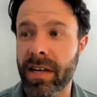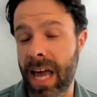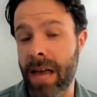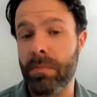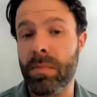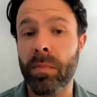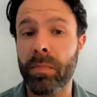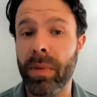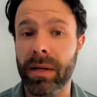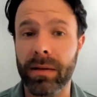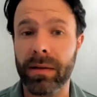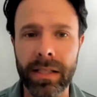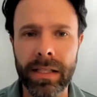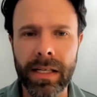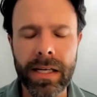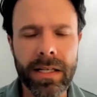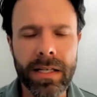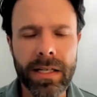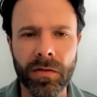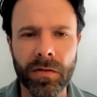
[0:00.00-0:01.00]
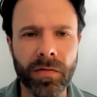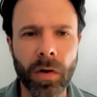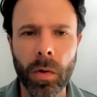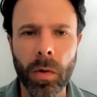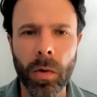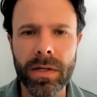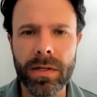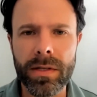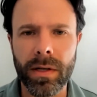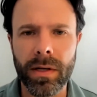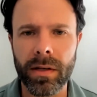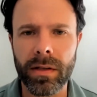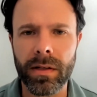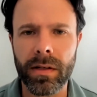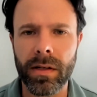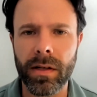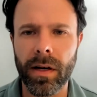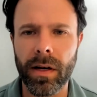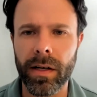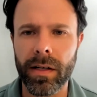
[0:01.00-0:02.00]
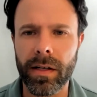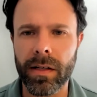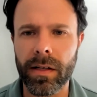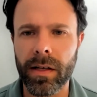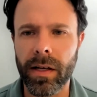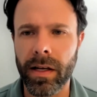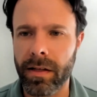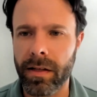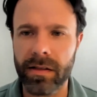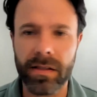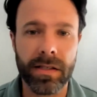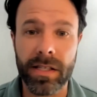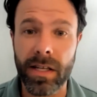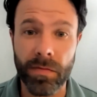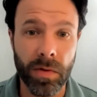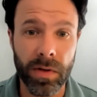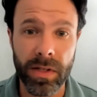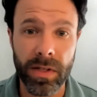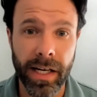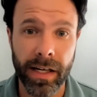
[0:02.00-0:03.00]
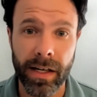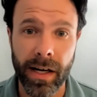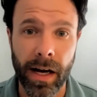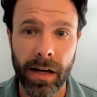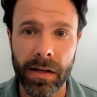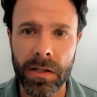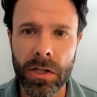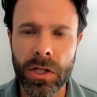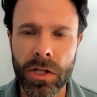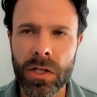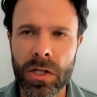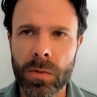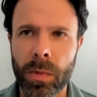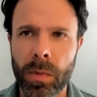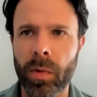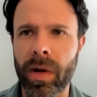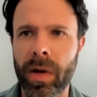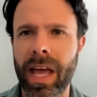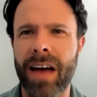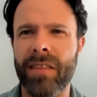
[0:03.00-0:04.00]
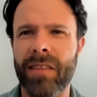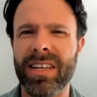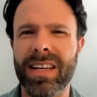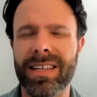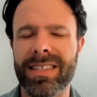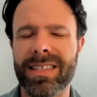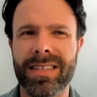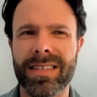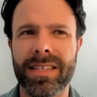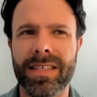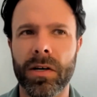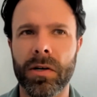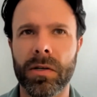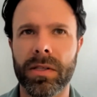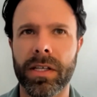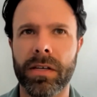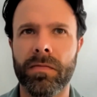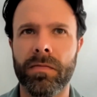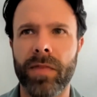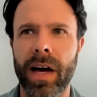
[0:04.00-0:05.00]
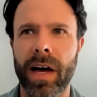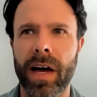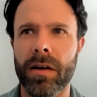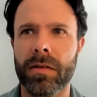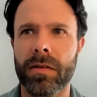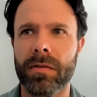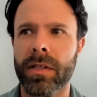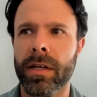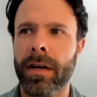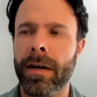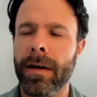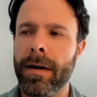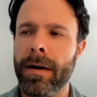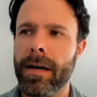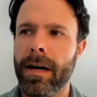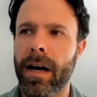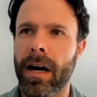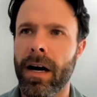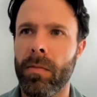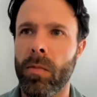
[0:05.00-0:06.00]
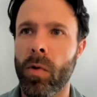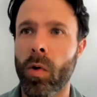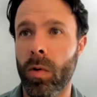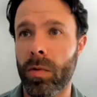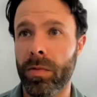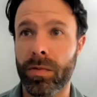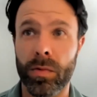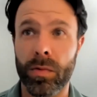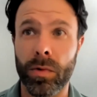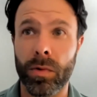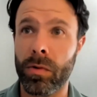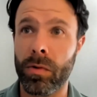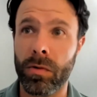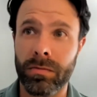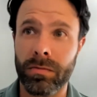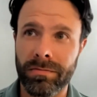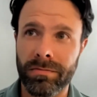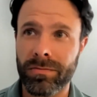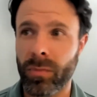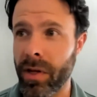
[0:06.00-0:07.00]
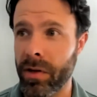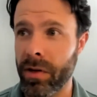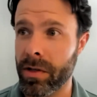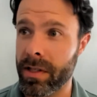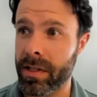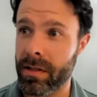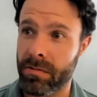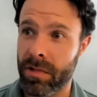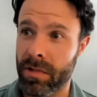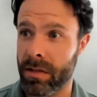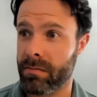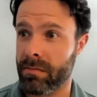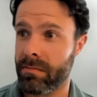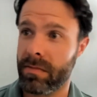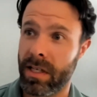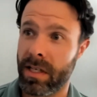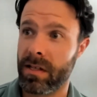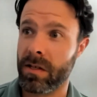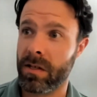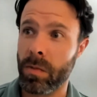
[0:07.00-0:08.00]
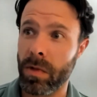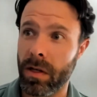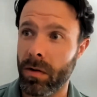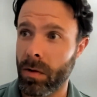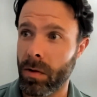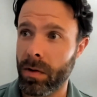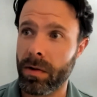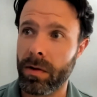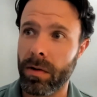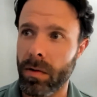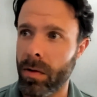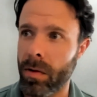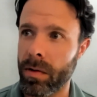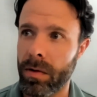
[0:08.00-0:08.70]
capability to focus on different technologies, but we haven't necessarily found through whether it's just Kismet or